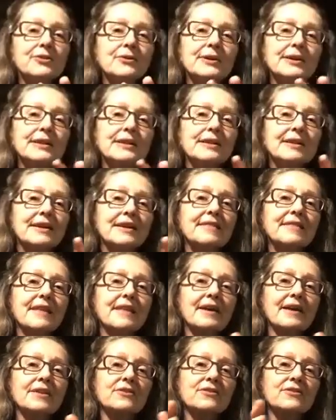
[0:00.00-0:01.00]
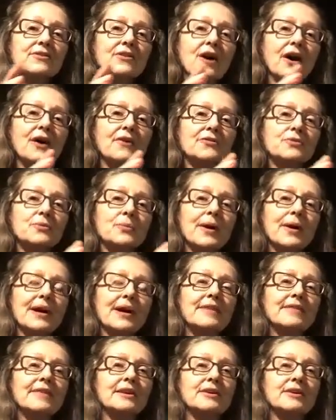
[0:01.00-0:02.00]
do it in that soft
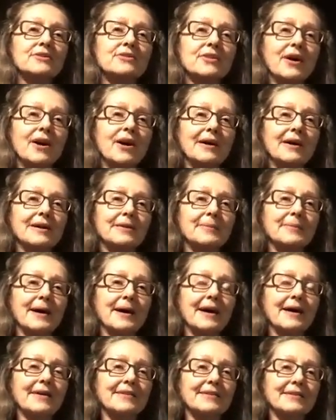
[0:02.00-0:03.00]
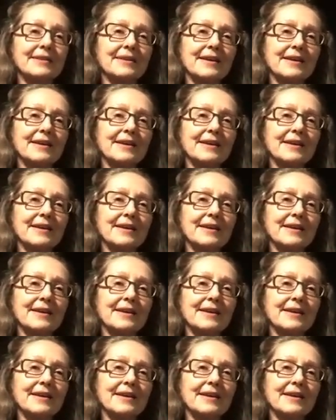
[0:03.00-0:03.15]
way that you talk about.